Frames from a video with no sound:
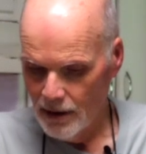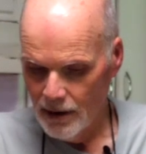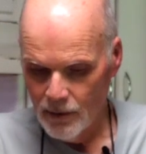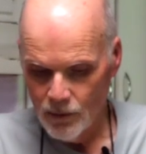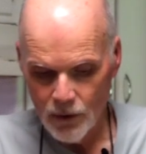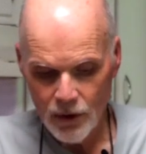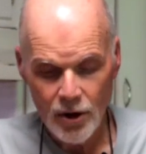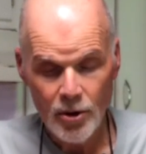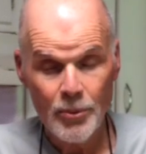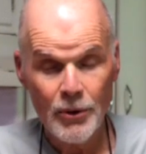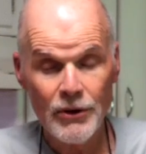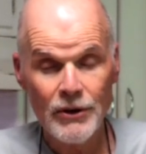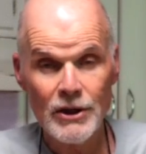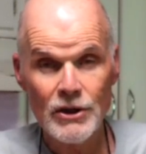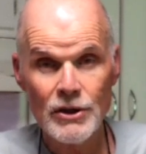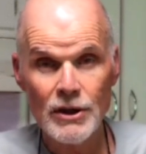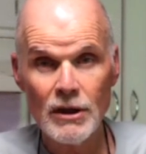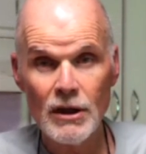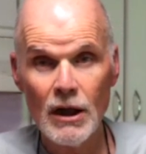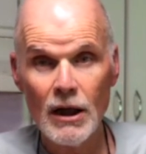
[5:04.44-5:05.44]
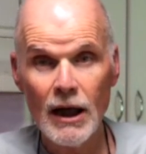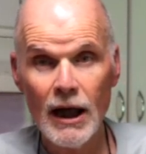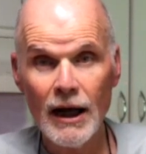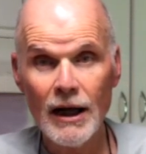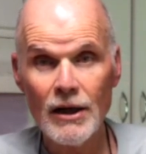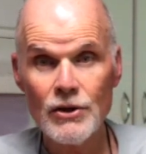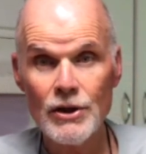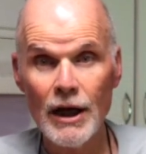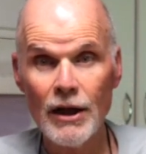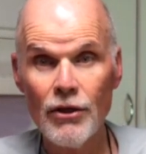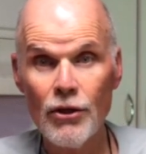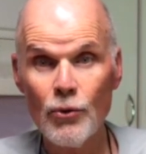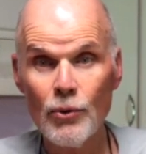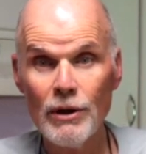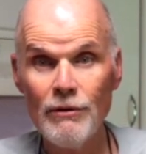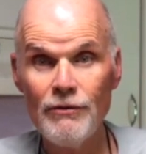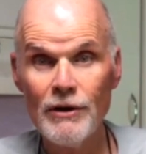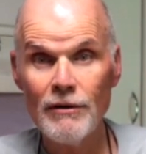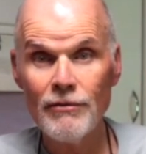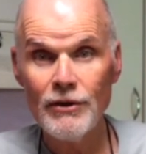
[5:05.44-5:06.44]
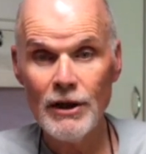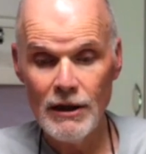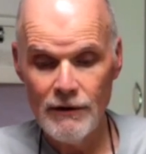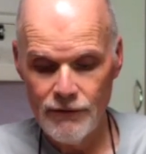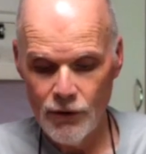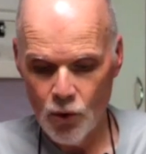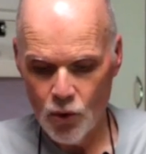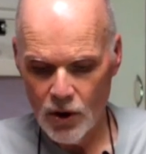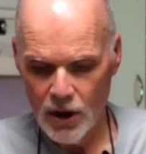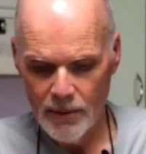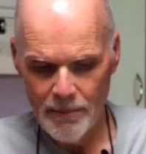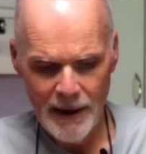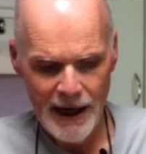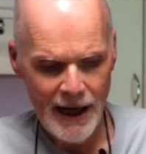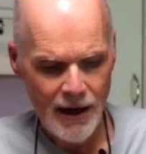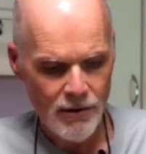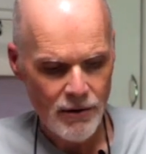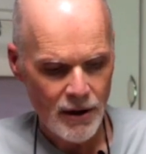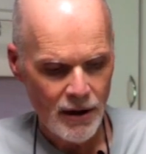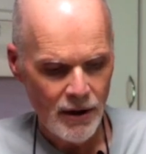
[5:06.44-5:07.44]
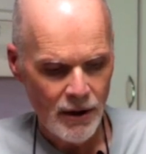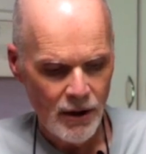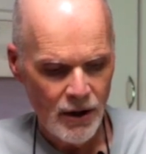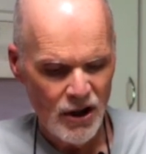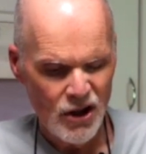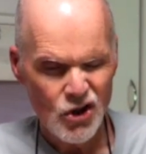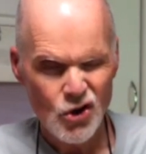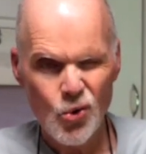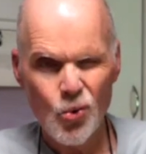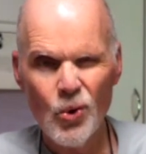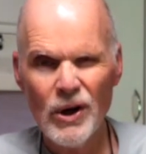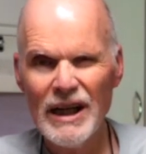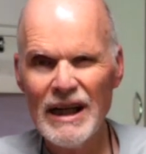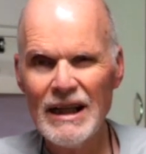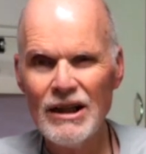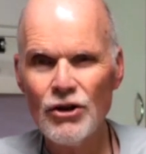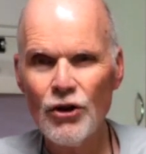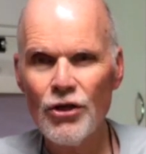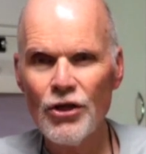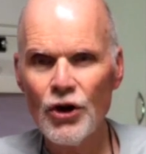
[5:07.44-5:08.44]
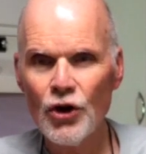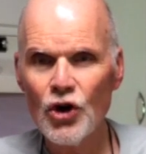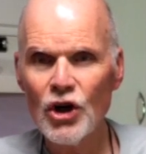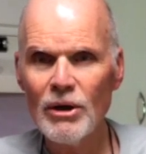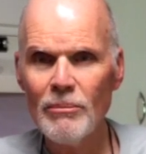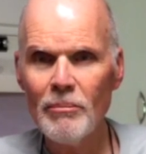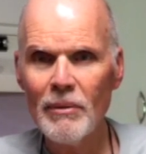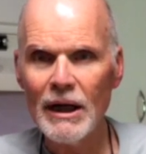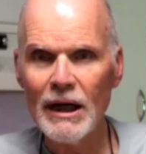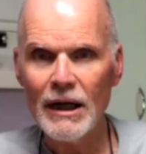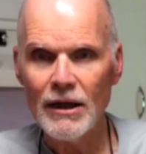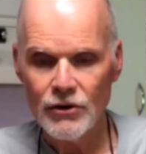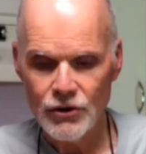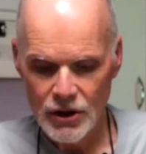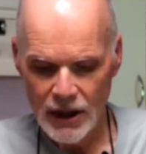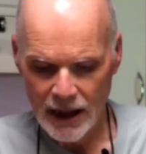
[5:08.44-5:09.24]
We're going to put this in, like I said, 350 for about 20 to 30 minutes.